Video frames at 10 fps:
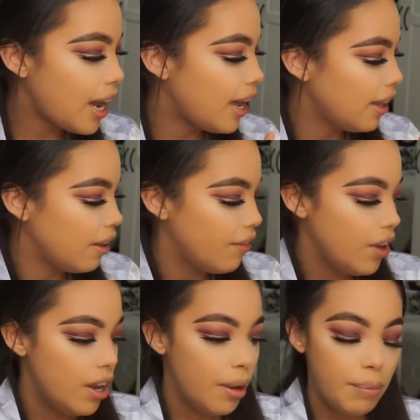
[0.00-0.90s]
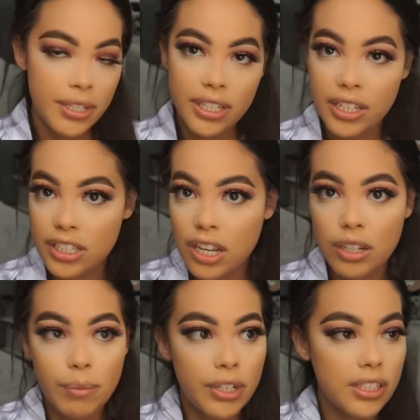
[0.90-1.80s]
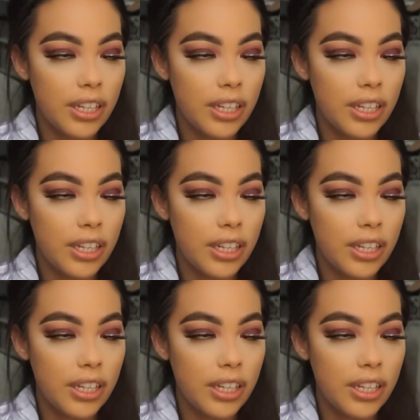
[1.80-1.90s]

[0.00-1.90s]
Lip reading: I love Beast and Gaston's book.